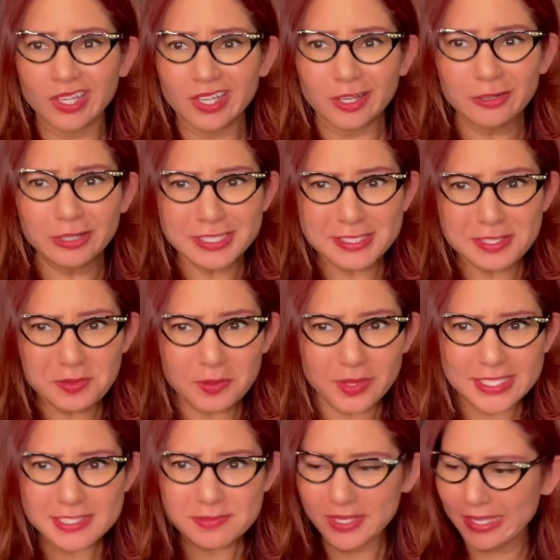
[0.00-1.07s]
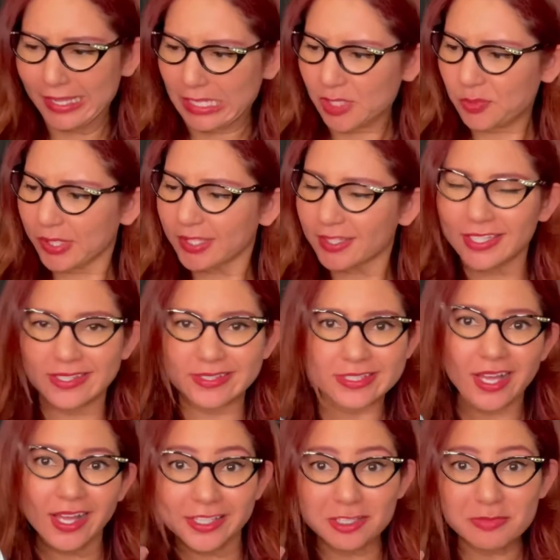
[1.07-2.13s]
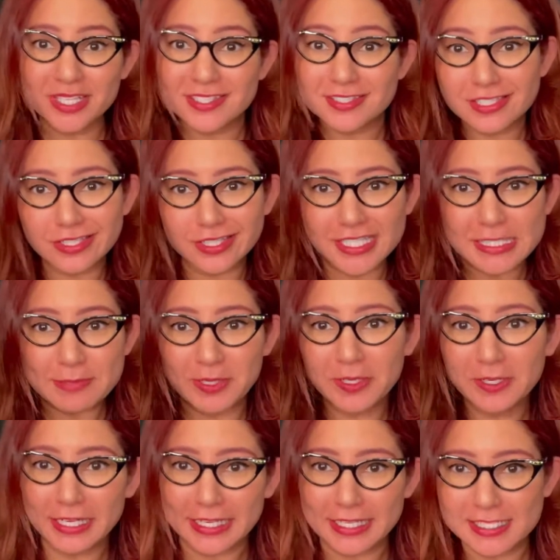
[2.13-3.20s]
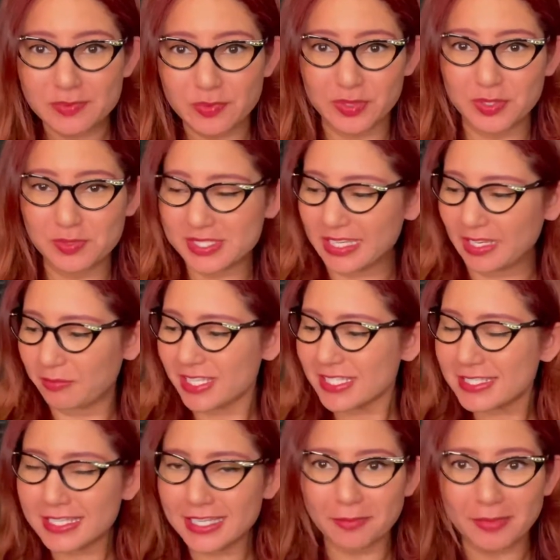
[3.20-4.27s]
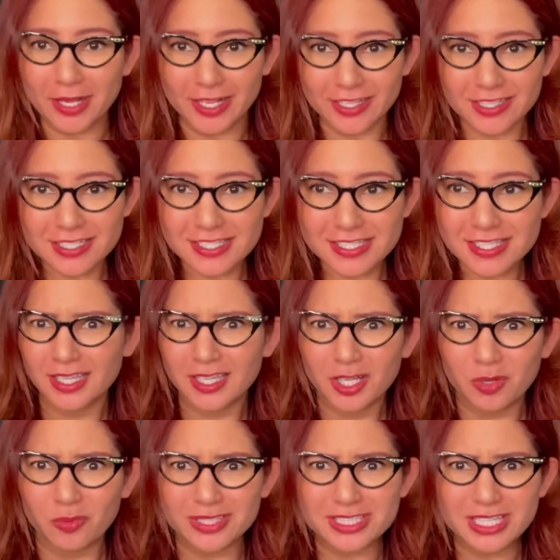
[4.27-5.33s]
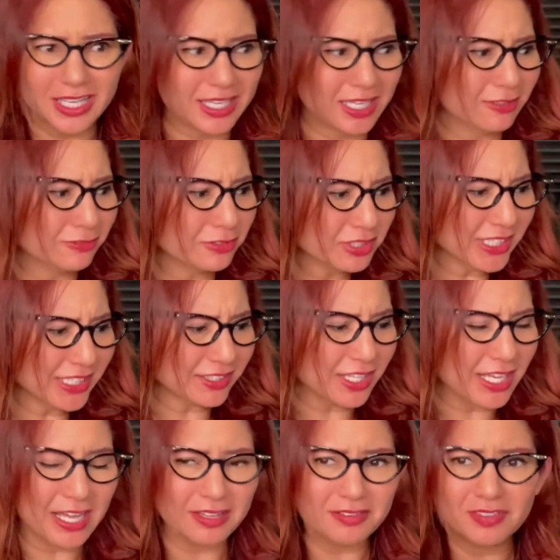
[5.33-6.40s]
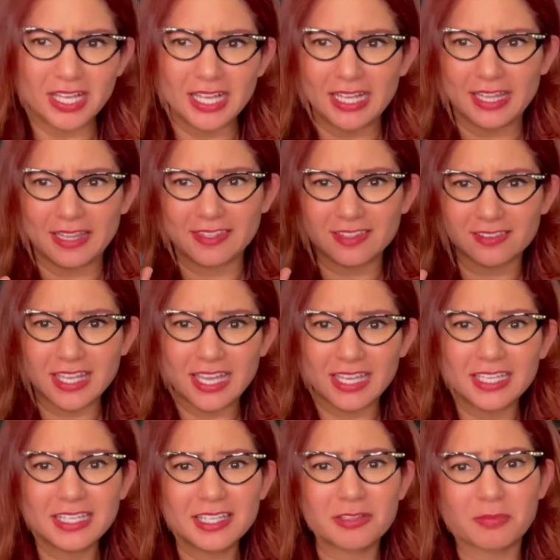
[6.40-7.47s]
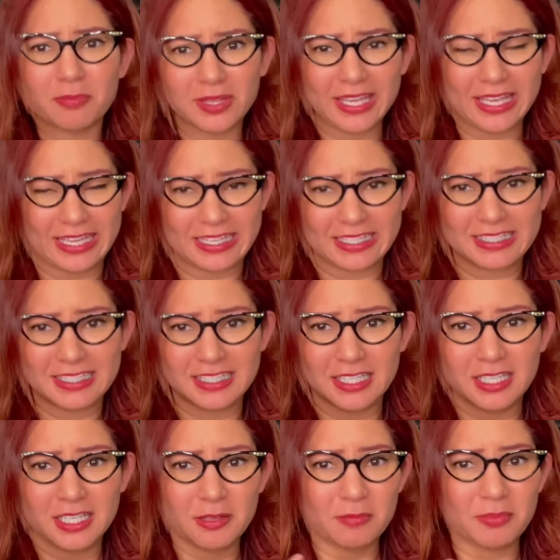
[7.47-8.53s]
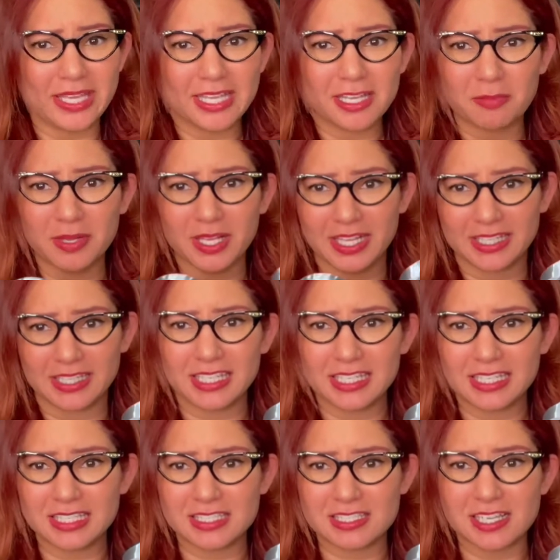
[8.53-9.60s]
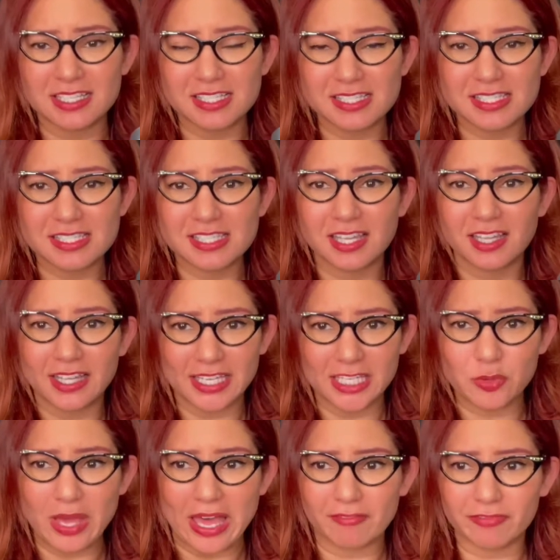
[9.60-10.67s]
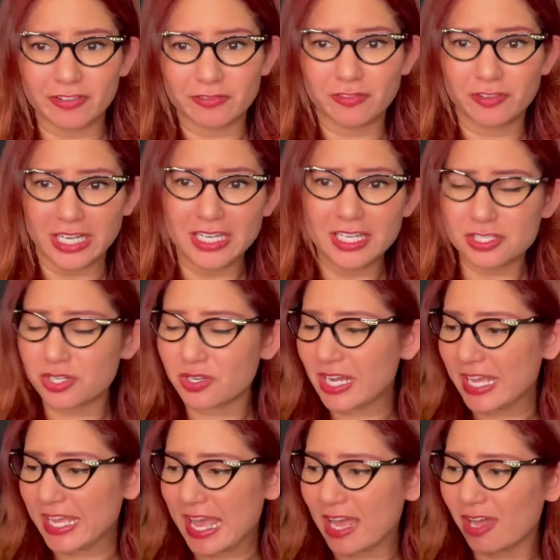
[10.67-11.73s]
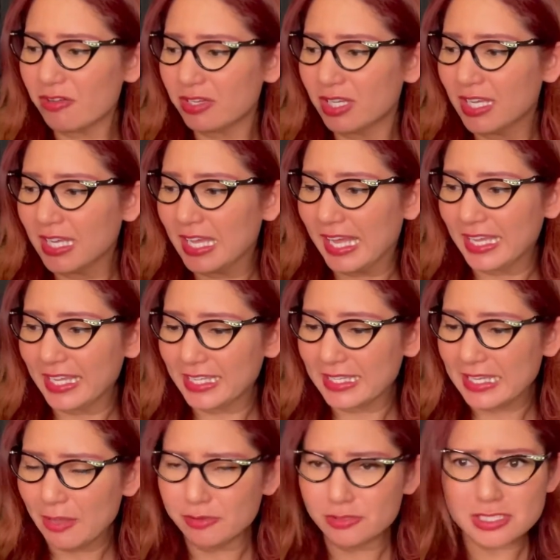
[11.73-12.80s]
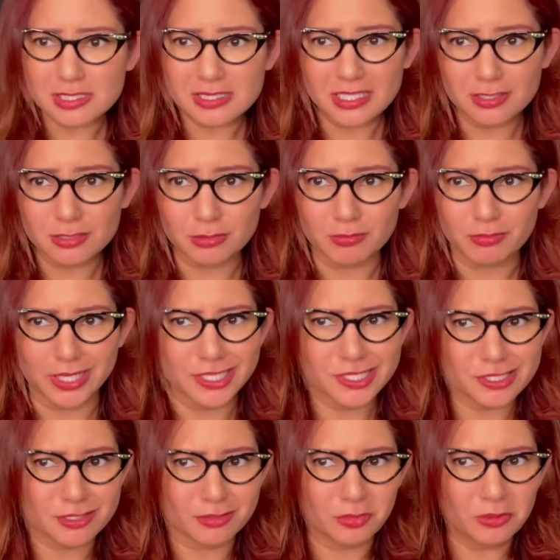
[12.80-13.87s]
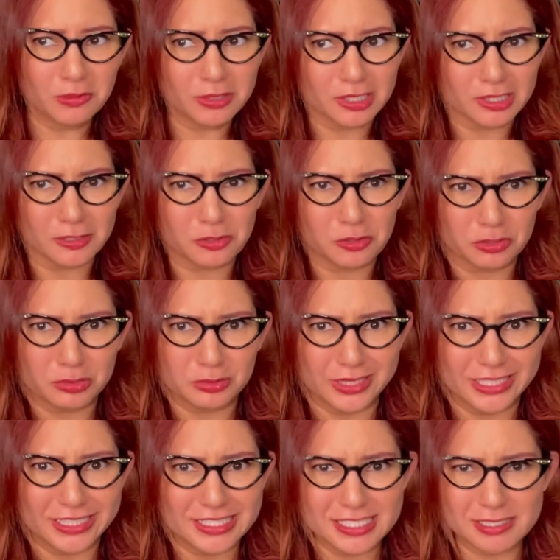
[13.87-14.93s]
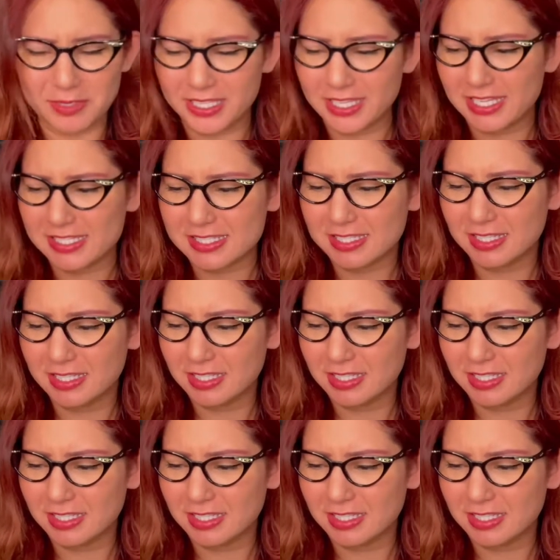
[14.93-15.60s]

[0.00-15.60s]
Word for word: Alright, so that's my quickly documented experience with using Mystic Mugs, which I really love. Uh, the Lion and the Blank blank mug, he does let you have for free to try out. And now I just need to buy some more cool ones because,